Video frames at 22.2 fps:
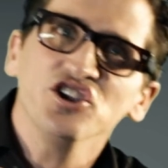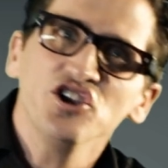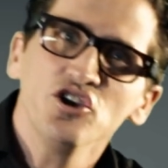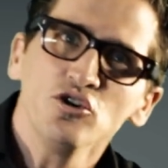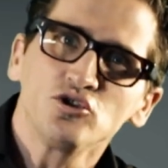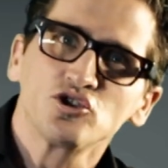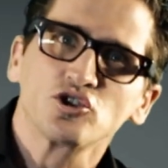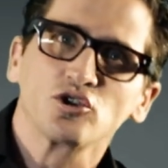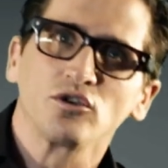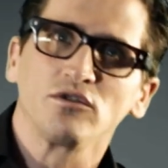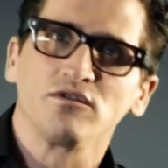
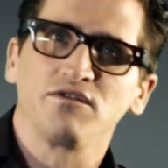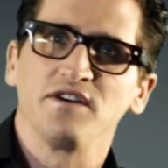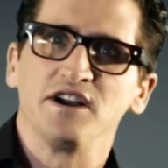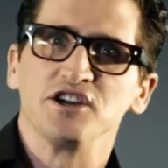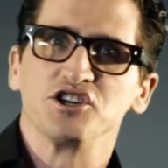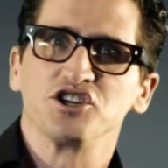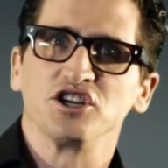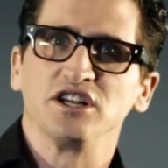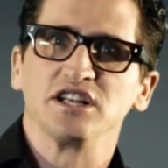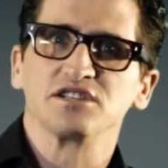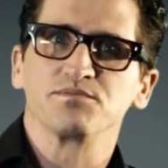neutral
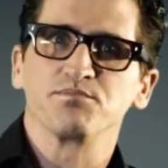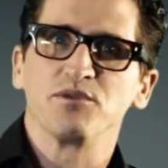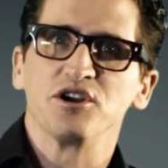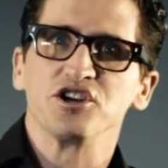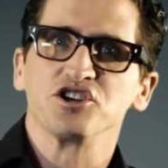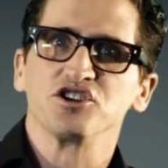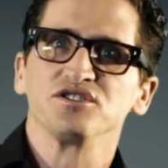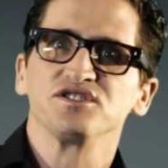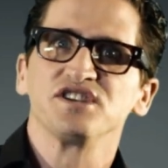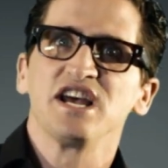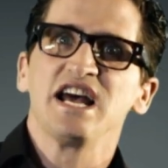facial
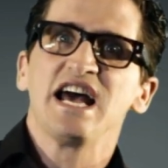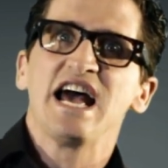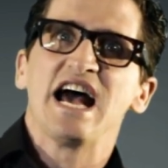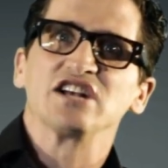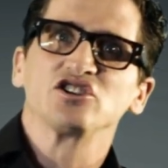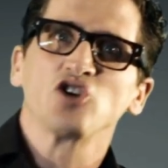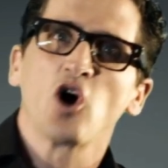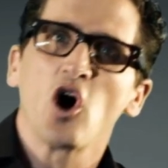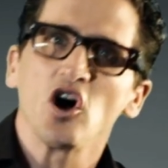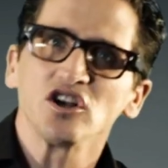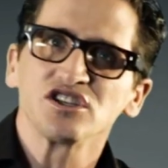expressions
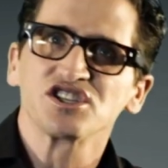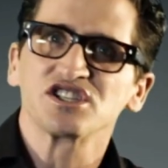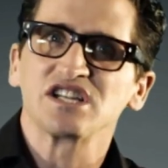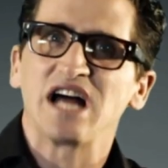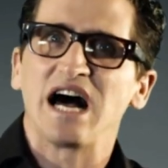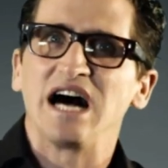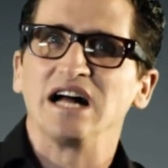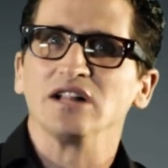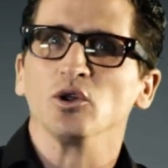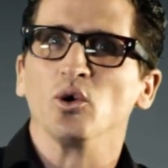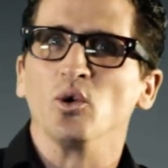as
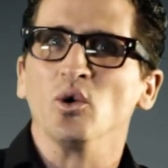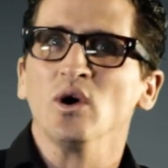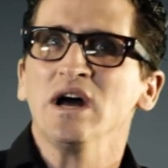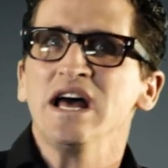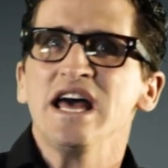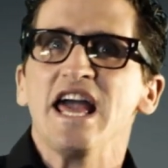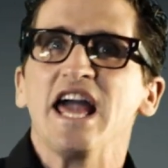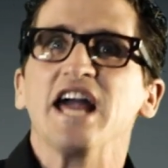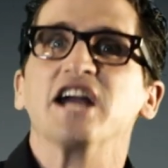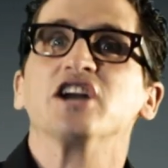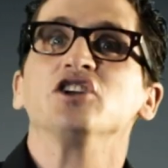hostile or
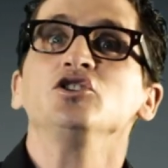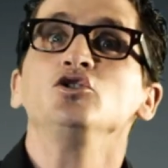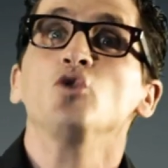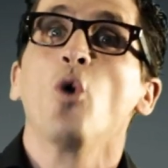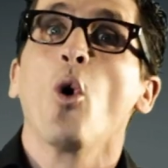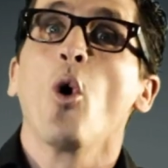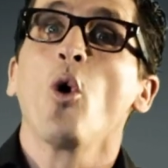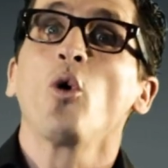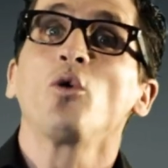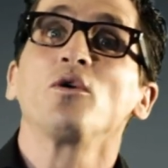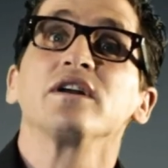
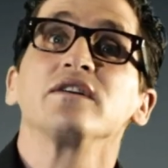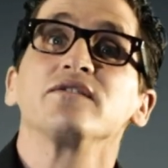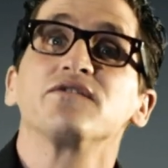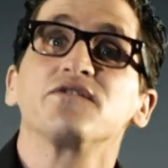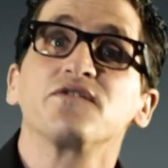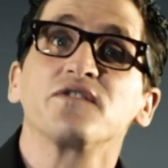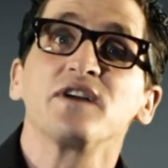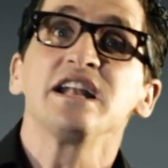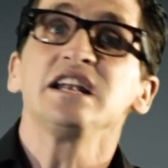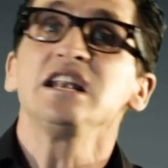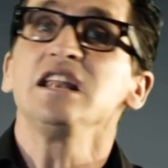ignoring
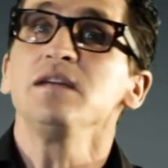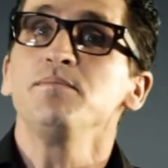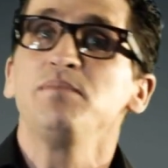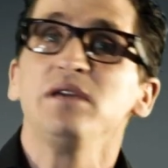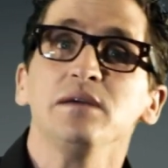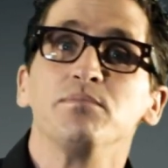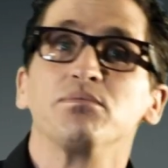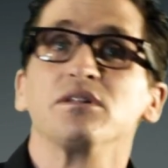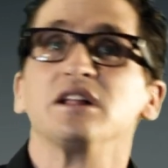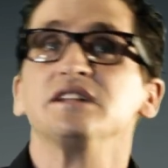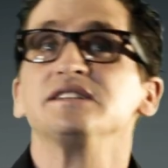friendly
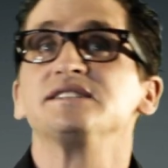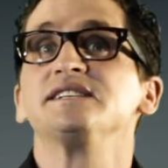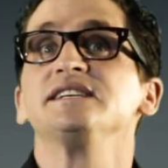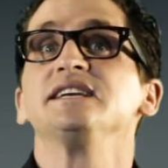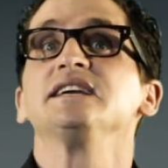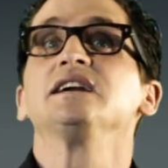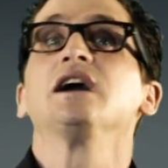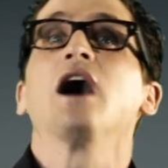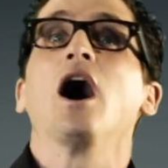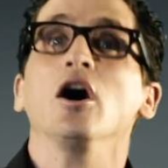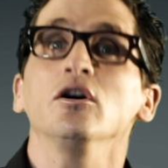people and
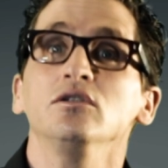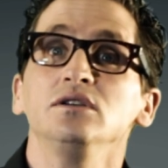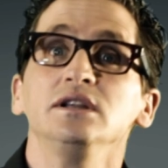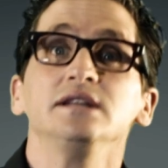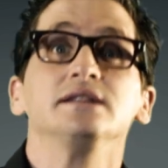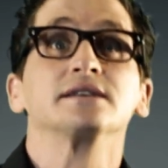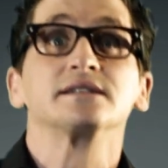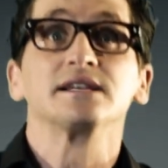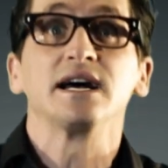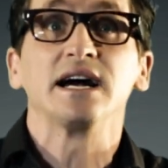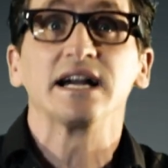seeing
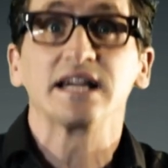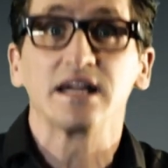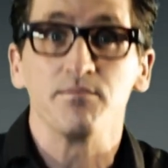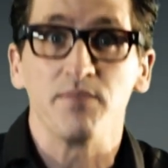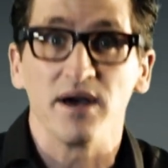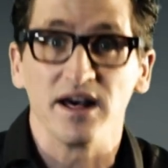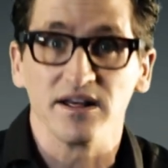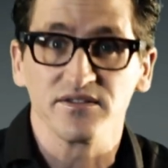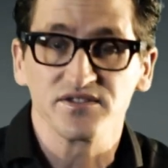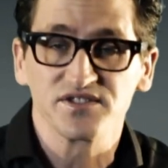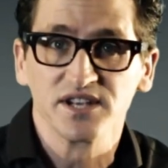only the
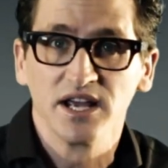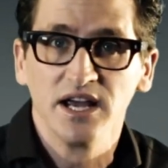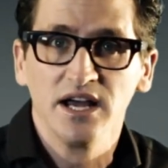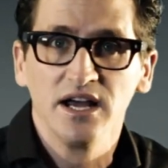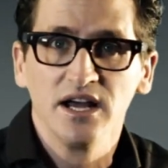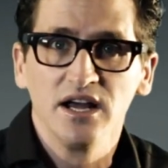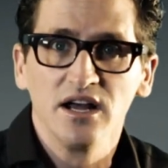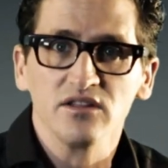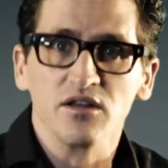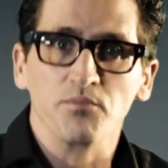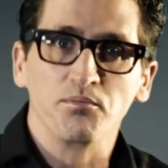psychopaths.
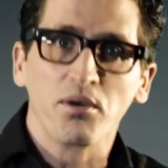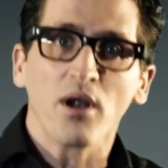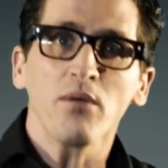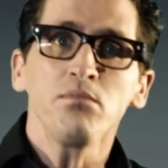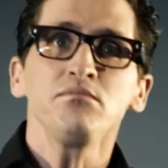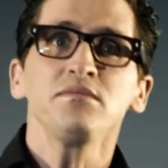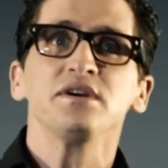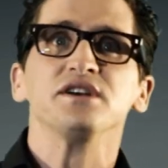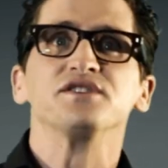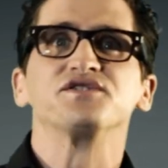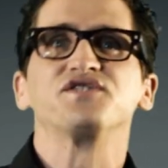The
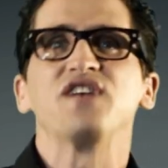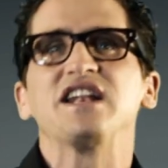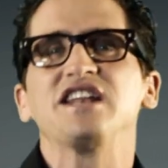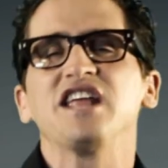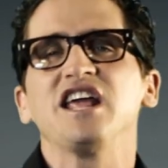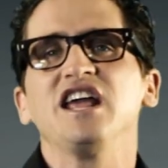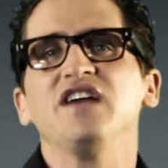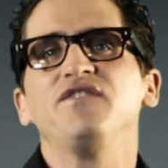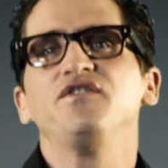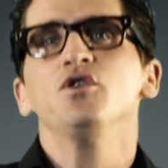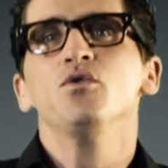problem is
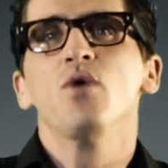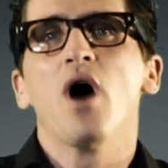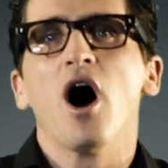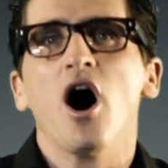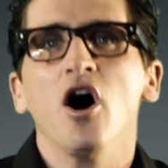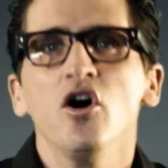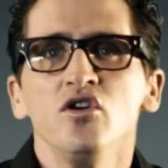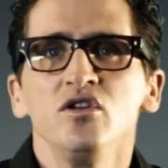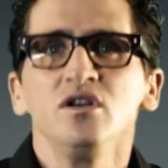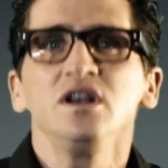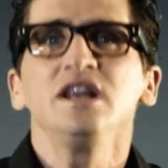that if you
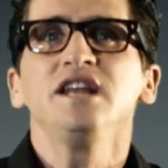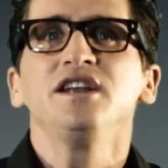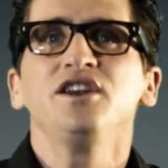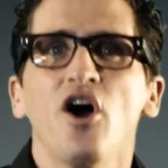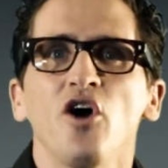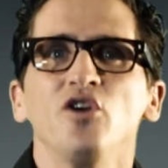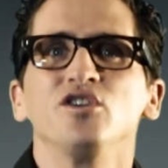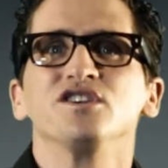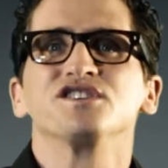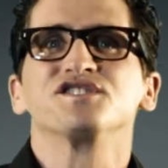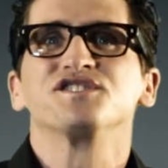only
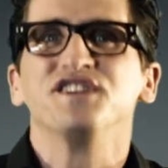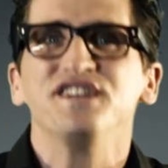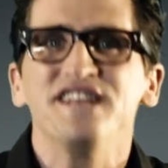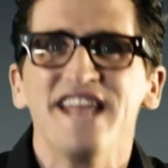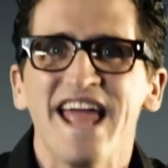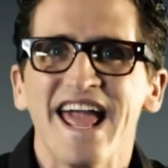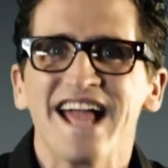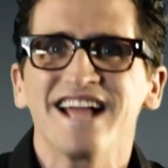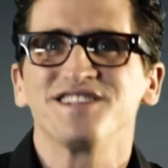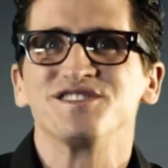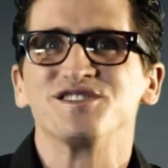notice the
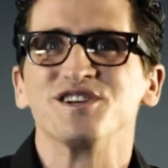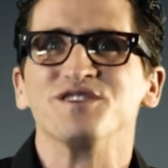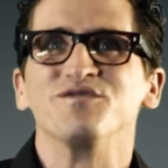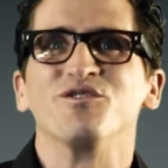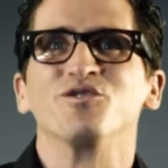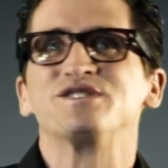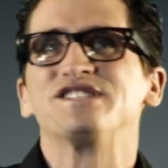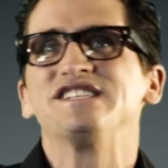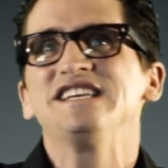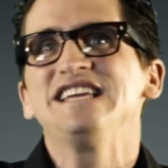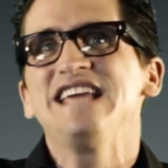negative
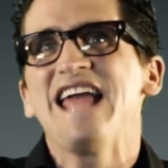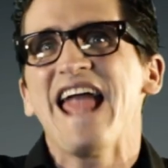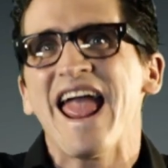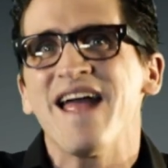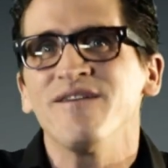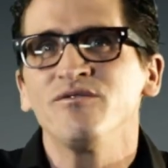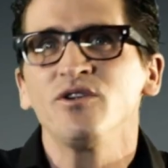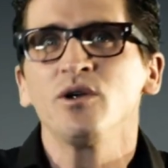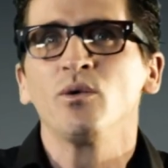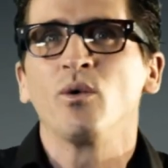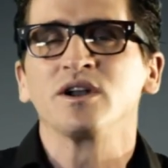or see
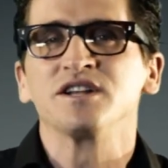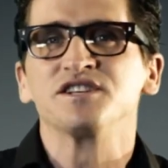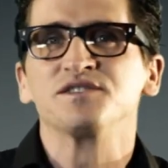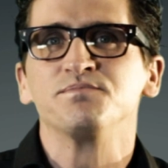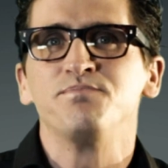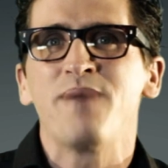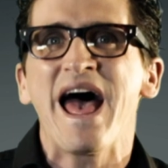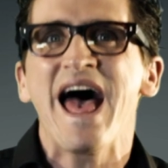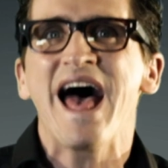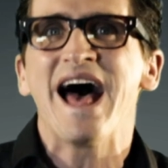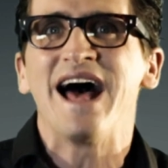everyone
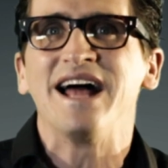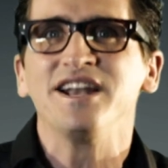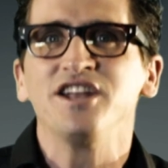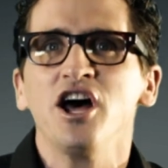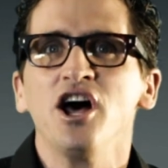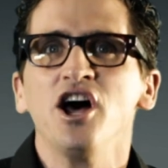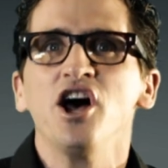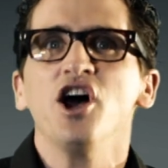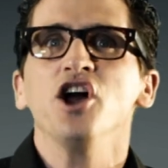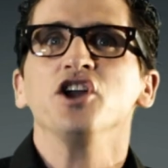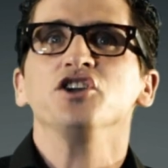as bad,
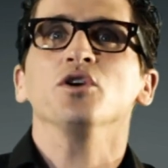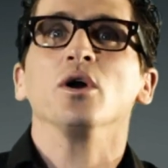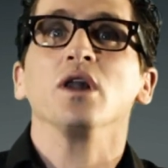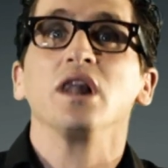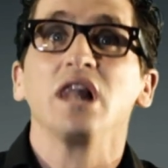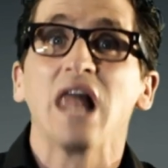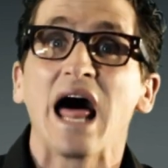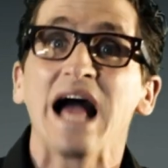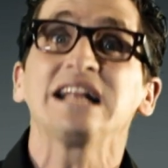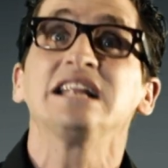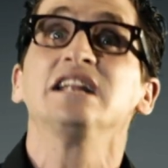you're
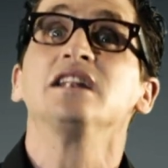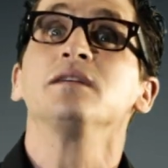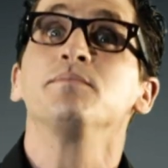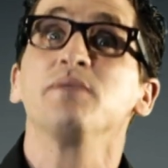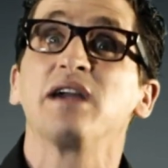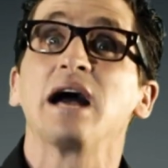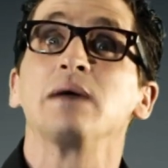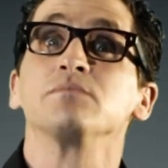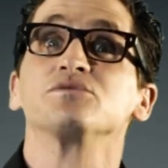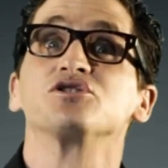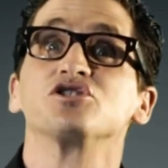likely to
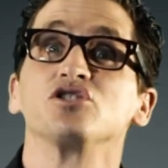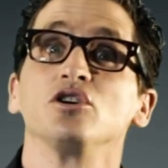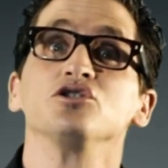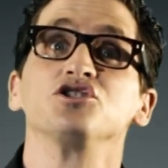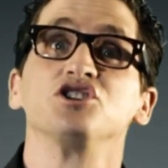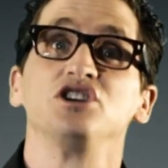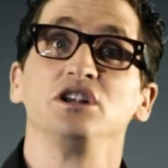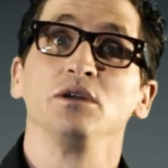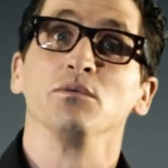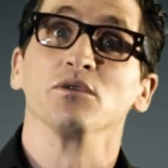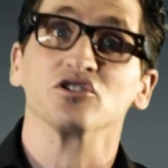become
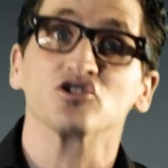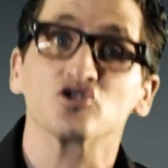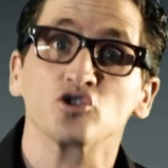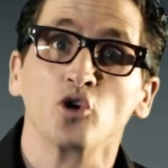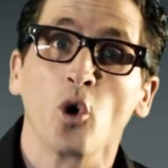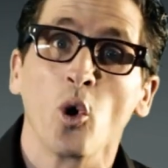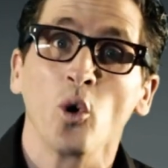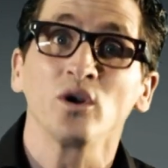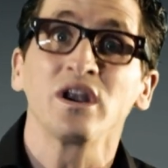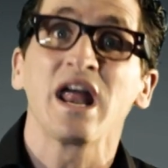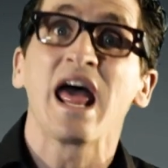socially
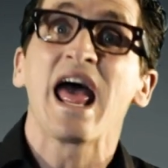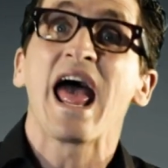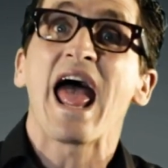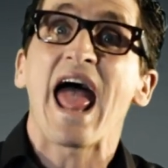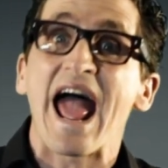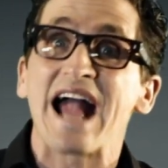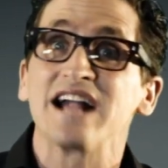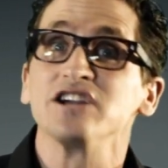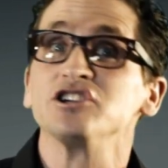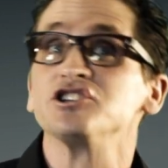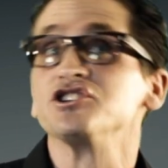withdrawn,
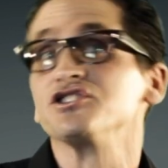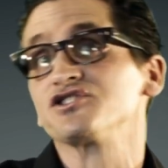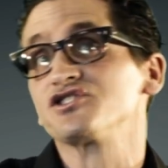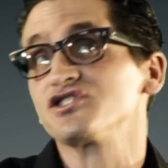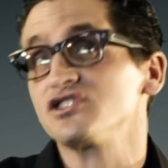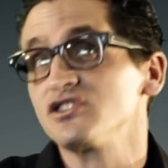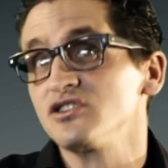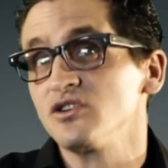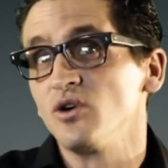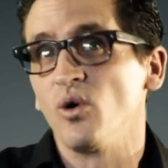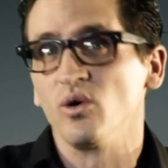
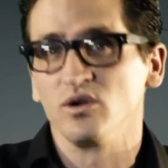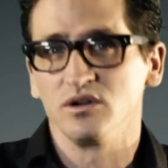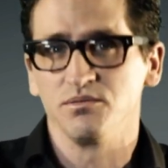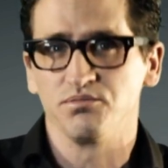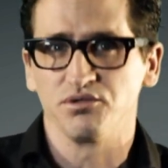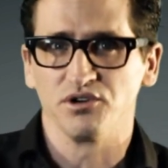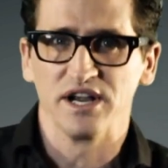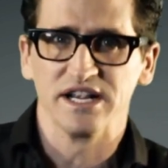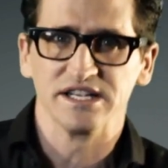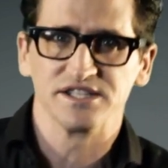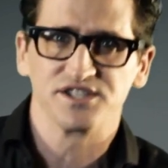anxious, or
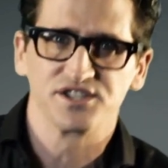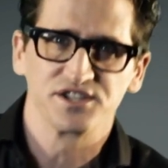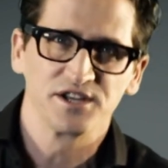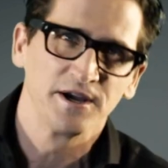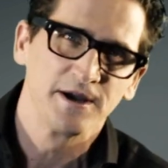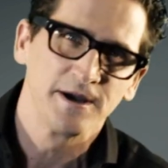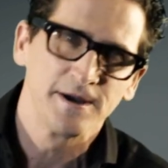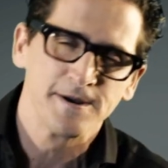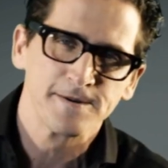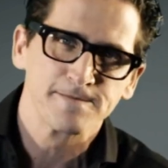depressed.